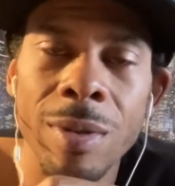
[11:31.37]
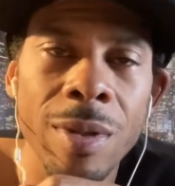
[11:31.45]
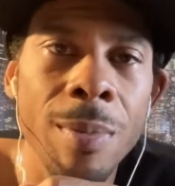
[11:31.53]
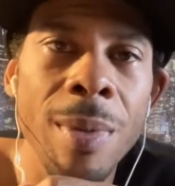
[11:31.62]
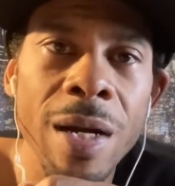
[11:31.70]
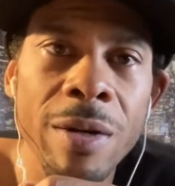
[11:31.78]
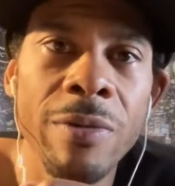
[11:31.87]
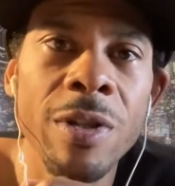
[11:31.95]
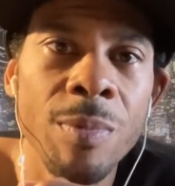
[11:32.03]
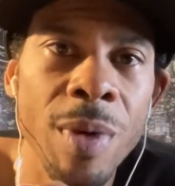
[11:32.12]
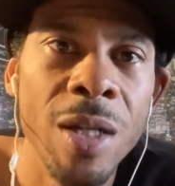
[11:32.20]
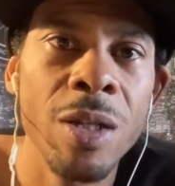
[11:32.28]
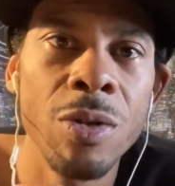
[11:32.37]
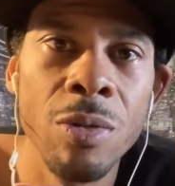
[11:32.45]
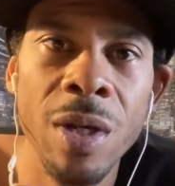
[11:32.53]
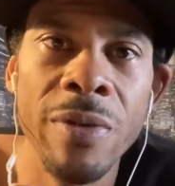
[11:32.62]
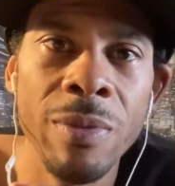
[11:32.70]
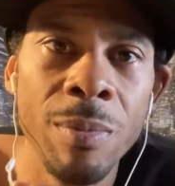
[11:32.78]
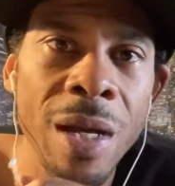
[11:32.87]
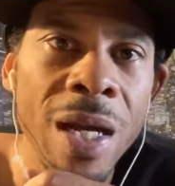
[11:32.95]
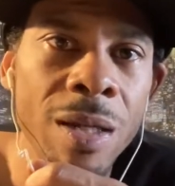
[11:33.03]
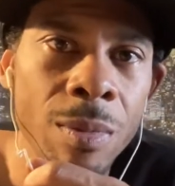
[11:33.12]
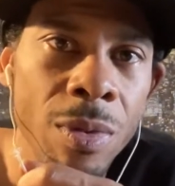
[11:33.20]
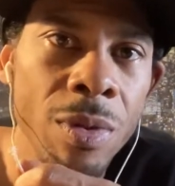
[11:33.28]
amount of respect that you give the
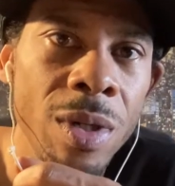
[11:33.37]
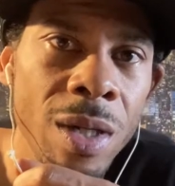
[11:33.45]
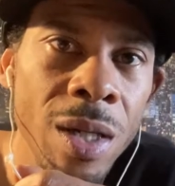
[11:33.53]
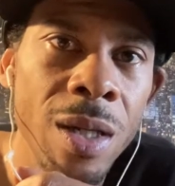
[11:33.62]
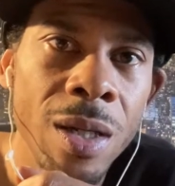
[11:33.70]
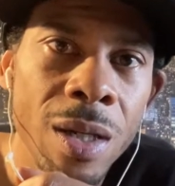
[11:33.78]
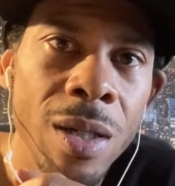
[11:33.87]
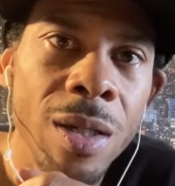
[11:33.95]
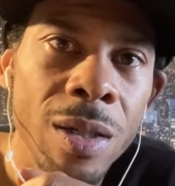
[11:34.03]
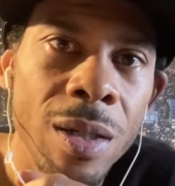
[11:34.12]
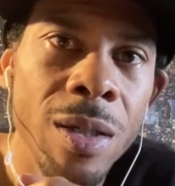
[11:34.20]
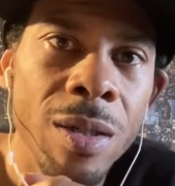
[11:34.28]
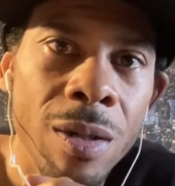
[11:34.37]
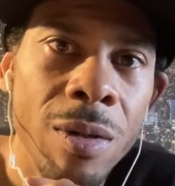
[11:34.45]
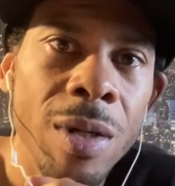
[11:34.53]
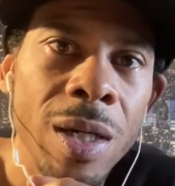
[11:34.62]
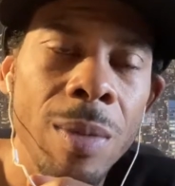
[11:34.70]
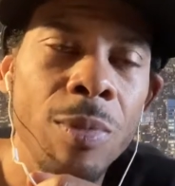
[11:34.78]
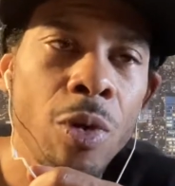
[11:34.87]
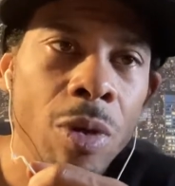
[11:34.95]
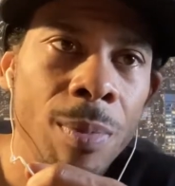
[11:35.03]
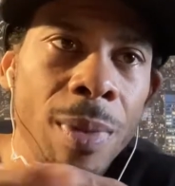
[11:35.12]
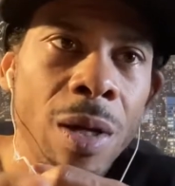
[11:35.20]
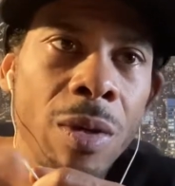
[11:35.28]
black community, and I'm talking
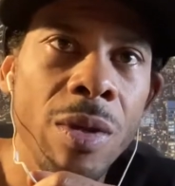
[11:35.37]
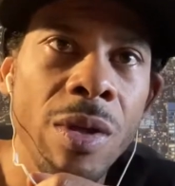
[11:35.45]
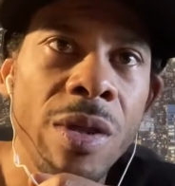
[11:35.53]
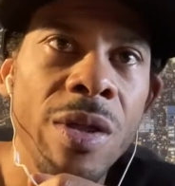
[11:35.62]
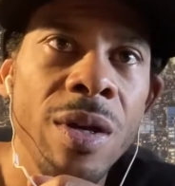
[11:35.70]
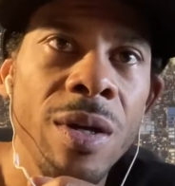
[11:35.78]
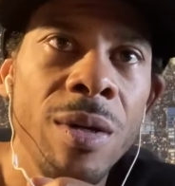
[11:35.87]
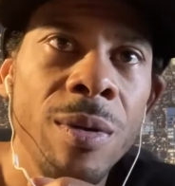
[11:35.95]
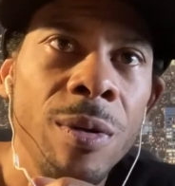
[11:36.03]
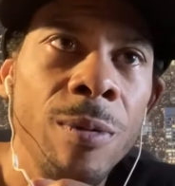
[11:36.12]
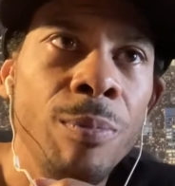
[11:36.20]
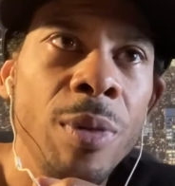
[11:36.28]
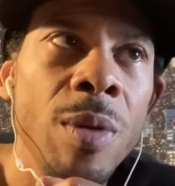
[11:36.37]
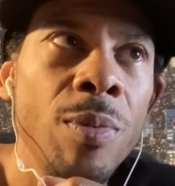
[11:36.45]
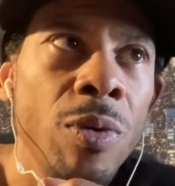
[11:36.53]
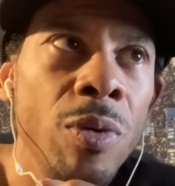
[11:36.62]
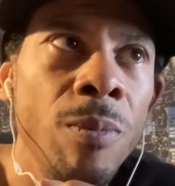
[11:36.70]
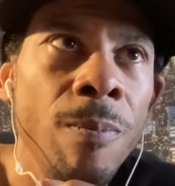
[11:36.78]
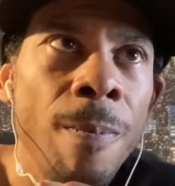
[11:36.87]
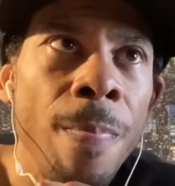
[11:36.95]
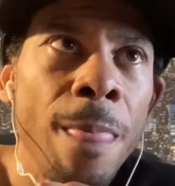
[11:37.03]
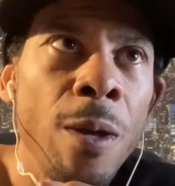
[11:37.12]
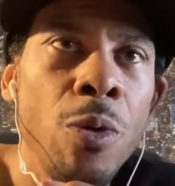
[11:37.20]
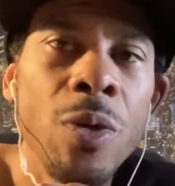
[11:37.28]
about the people
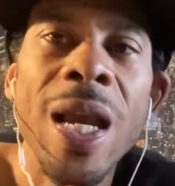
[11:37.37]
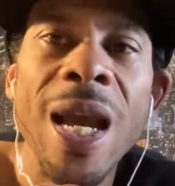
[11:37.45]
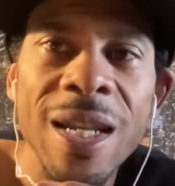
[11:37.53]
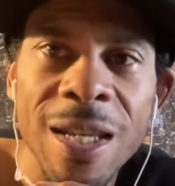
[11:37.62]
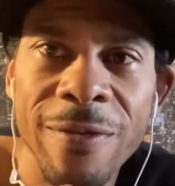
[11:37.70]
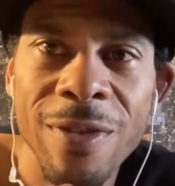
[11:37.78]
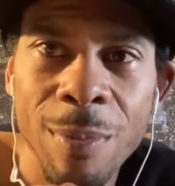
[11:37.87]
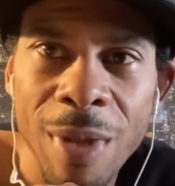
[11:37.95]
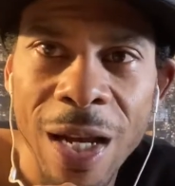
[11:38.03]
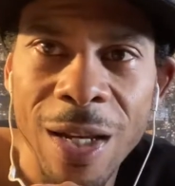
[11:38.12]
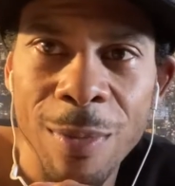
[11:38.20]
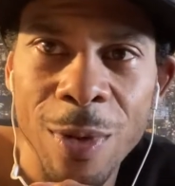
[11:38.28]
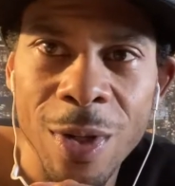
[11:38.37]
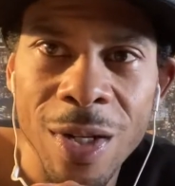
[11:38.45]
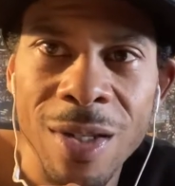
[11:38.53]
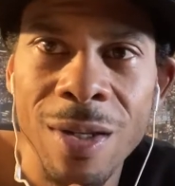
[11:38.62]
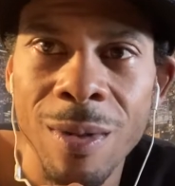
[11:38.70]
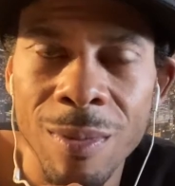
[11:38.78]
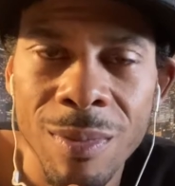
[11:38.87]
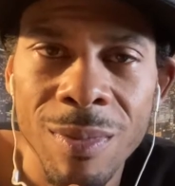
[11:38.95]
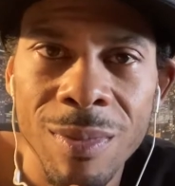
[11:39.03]
who can give the black community something.